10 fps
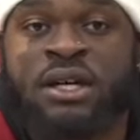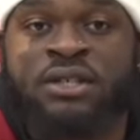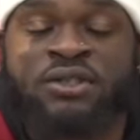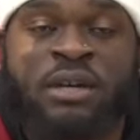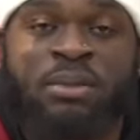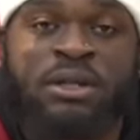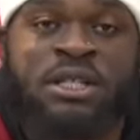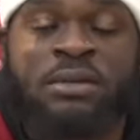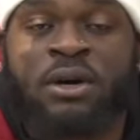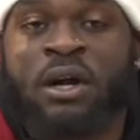try to put the
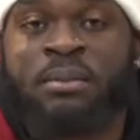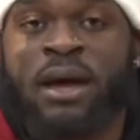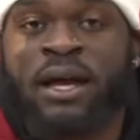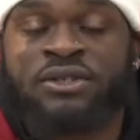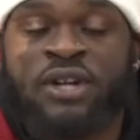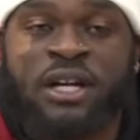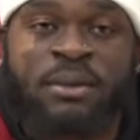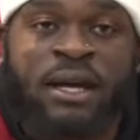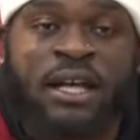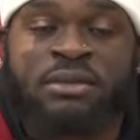team on our back and try to
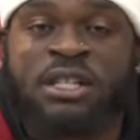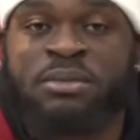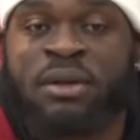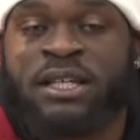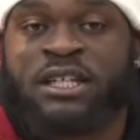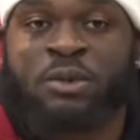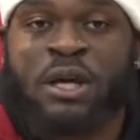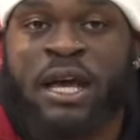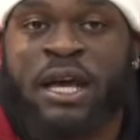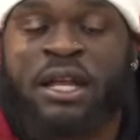make as many plays as we
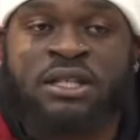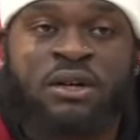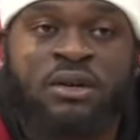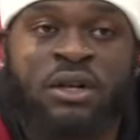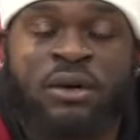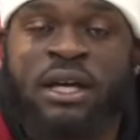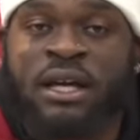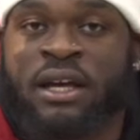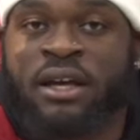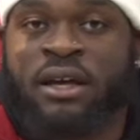can until, you know, he could
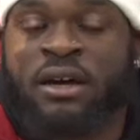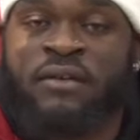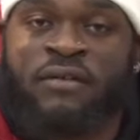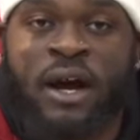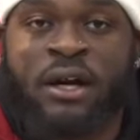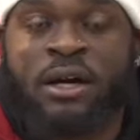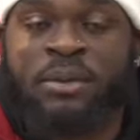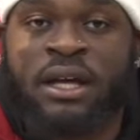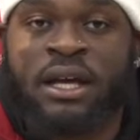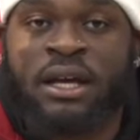get fired up
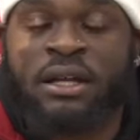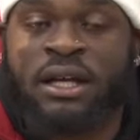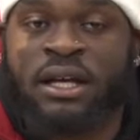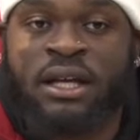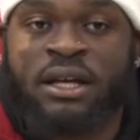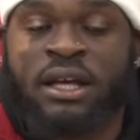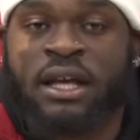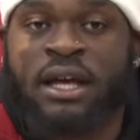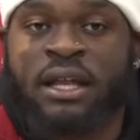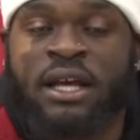again and then
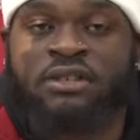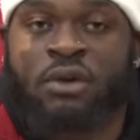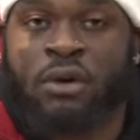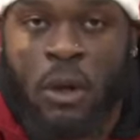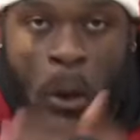get things rolling.